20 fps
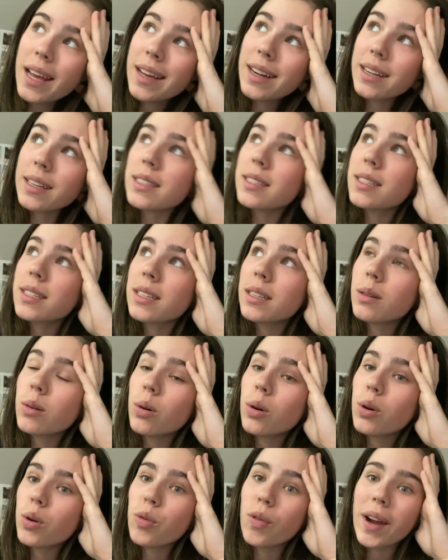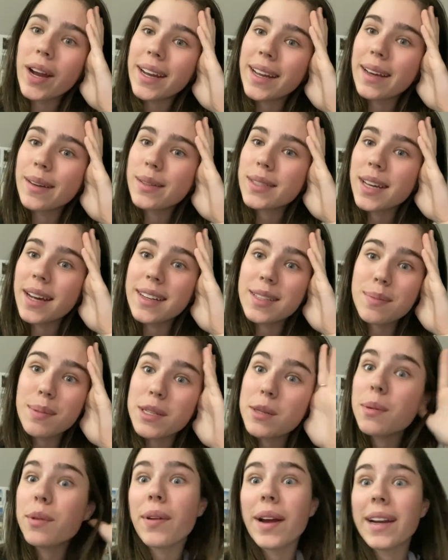It's still raining outside. It's meant
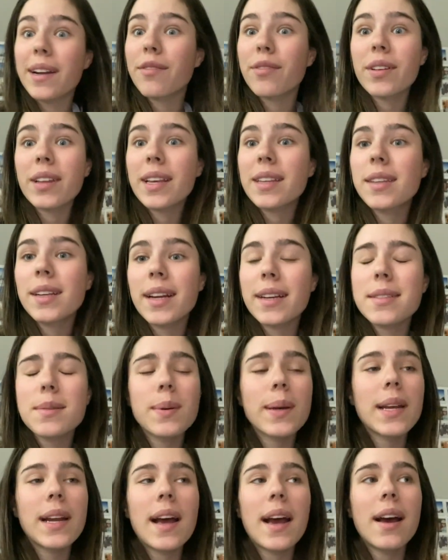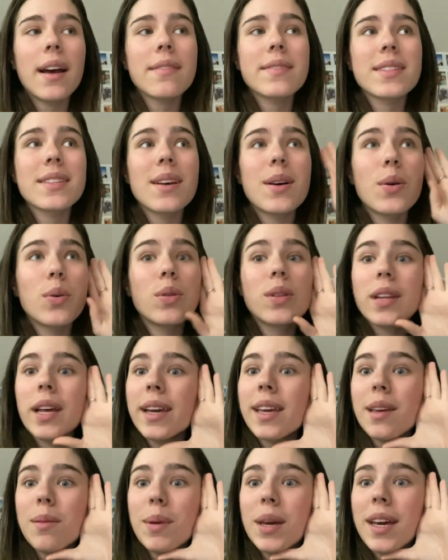to be raining for like the next week and a half, so
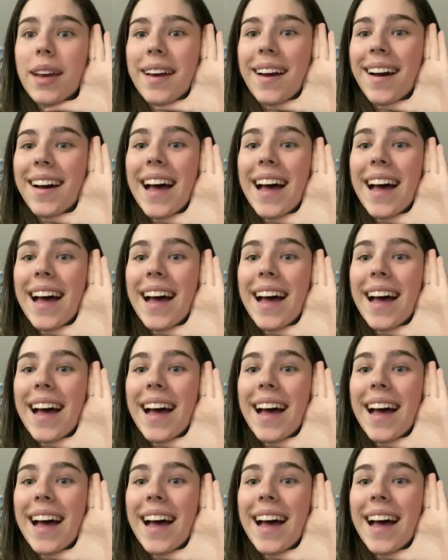lucky me.